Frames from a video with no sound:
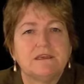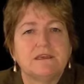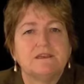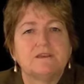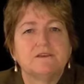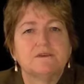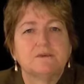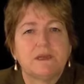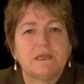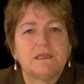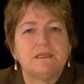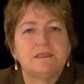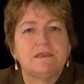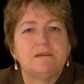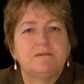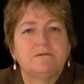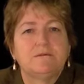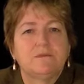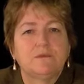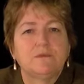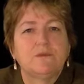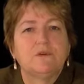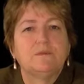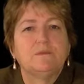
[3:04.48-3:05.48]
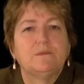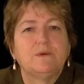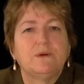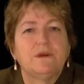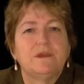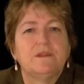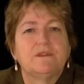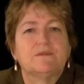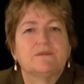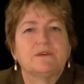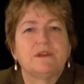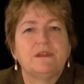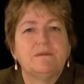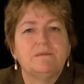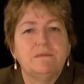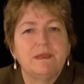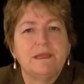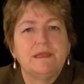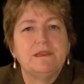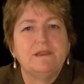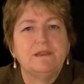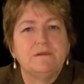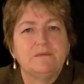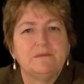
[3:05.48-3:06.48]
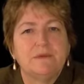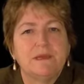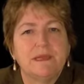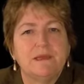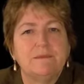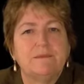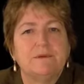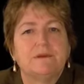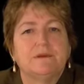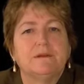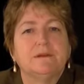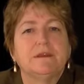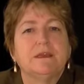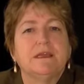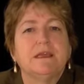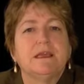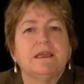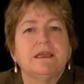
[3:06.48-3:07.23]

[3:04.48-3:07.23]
that 24.3 million people